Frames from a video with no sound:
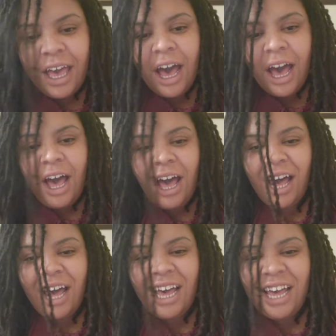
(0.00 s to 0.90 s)

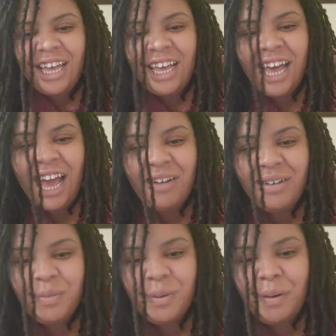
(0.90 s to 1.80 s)
I'd
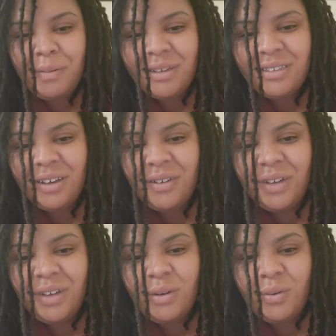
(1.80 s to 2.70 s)
rather be by myself.
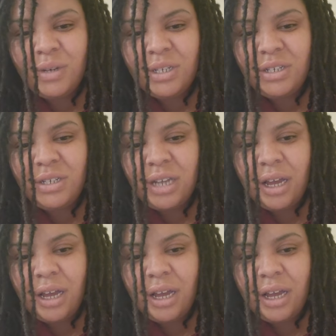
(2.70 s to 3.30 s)
I don't wish